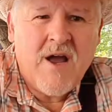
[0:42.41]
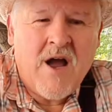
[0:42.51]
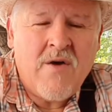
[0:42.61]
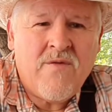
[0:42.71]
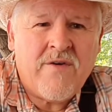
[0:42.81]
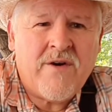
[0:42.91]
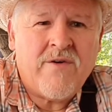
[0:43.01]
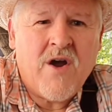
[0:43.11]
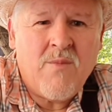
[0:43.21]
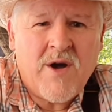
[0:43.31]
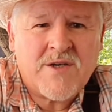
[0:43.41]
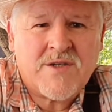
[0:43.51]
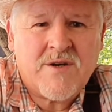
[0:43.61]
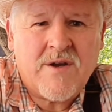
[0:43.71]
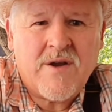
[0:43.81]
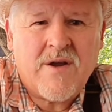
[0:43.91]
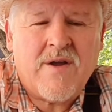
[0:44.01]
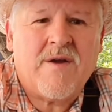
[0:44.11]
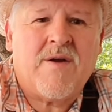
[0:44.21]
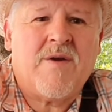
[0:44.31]
a very robust
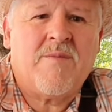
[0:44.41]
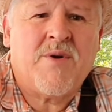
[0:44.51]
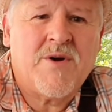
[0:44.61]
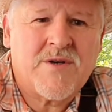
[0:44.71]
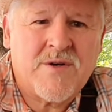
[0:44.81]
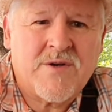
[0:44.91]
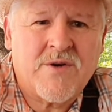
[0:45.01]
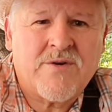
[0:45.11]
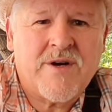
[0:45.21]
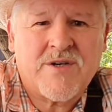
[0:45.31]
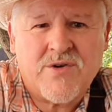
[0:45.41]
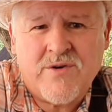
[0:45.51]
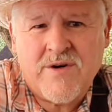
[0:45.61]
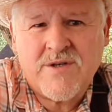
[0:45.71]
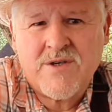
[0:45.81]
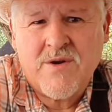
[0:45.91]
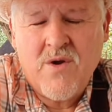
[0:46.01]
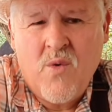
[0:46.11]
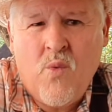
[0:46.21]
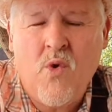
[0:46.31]
person to criticise
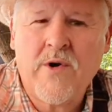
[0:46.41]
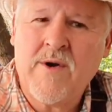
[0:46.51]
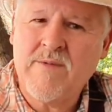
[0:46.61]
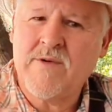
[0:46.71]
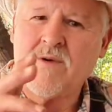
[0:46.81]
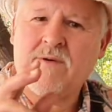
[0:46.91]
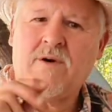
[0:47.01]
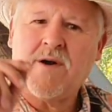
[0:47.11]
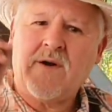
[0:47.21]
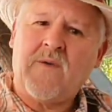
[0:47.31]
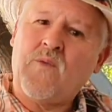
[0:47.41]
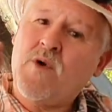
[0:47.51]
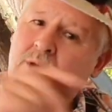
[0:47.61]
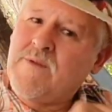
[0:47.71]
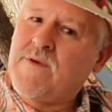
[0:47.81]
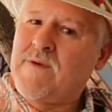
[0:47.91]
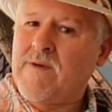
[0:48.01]
what I'm doing right and what I'm doing